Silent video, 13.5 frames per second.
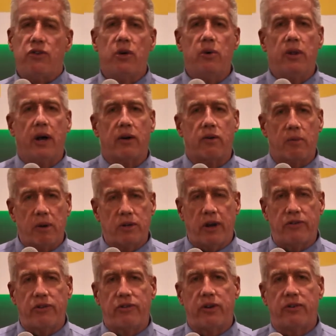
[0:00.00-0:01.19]
to the criminal
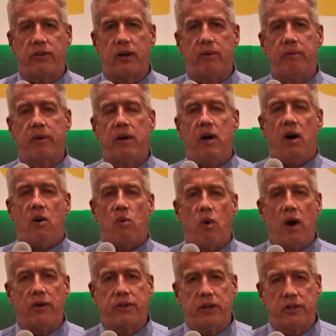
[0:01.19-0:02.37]
justice system,
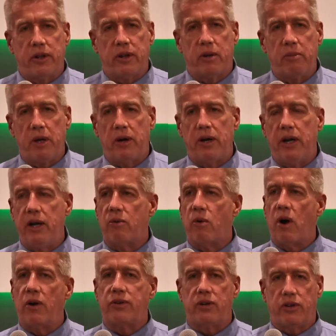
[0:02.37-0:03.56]
loyalty to the community,
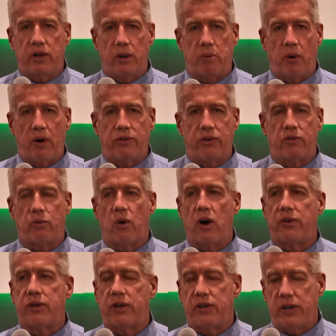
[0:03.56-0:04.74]
loyalty to your bosses,
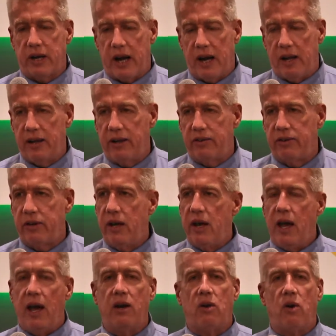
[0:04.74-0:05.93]
loyalty to your colleagues,
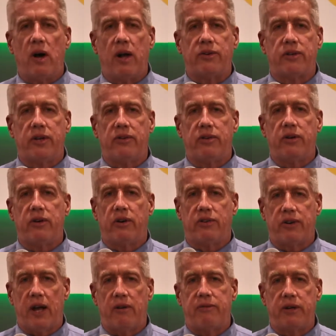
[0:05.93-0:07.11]
and loyalty to
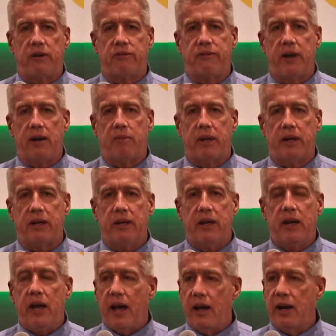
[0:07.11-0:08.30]
yourself and your family.
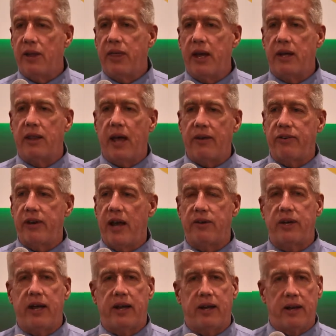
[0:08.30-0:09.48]
And I think that's now
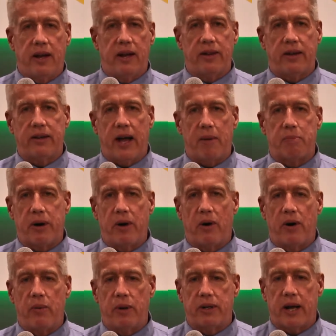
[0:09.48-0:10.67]
taken the top
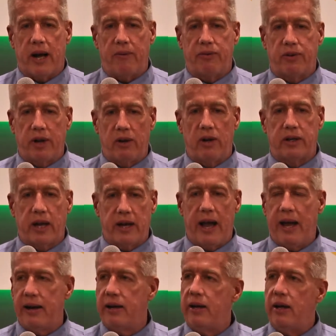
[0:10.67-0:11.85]
priority with cops. They're looking
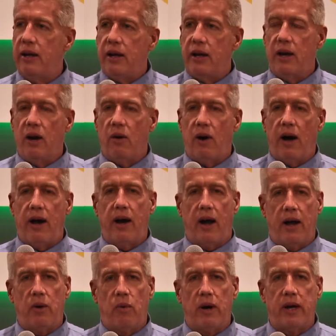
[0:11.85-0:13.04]
at,
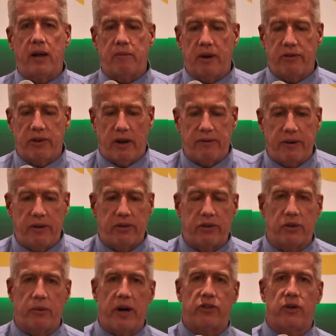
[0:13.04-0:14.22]
I don't want to get myself in a
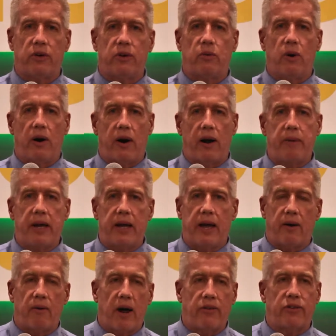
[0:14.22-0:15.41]
situation where I may get
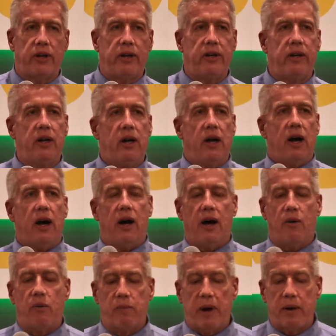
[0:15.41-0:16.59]
arrested,
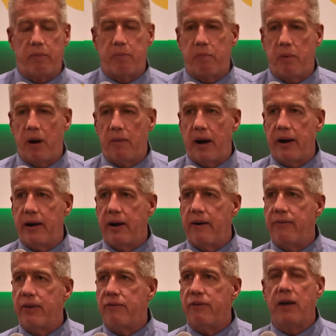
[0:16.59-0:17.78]
where my
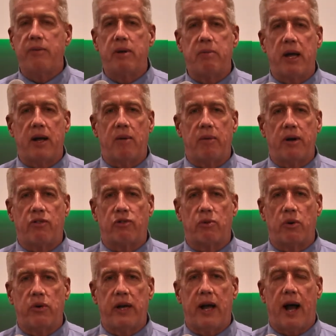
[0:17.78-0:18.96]
family may come under
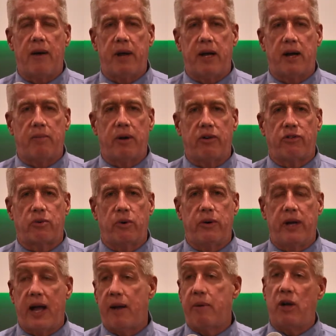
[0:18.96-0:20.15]
scrutiny, I may come under
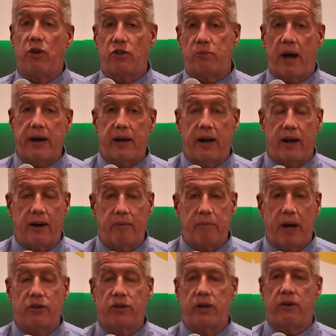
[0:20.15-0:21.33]
scrutiny, I may lose my
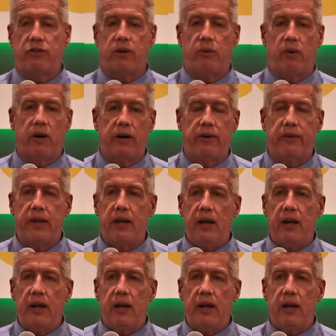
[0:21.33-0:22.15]
pension and so on.